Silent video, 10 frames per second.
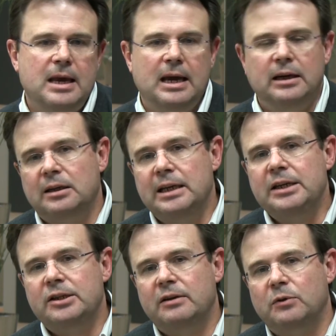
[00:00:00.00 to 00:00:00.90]
And at
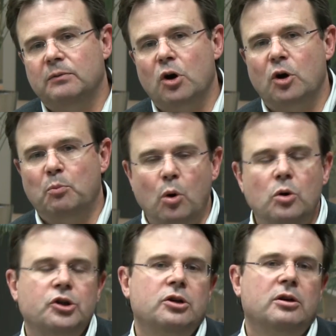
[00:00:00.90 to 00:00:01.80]
least if you've got a
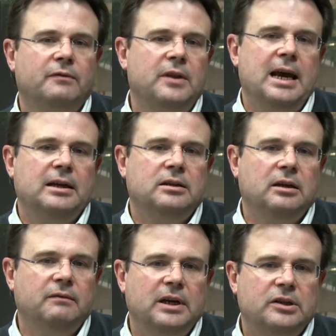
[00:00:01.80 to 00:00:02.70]
portion of that
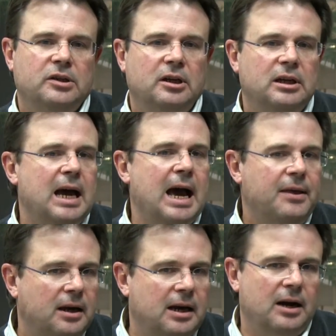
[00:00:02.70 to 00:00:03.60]
invested in
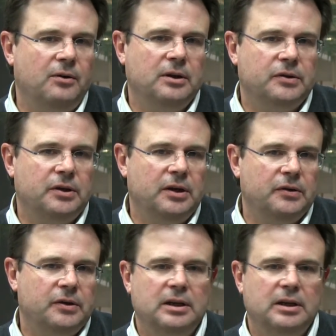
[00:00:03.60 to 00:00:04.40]
other currencies,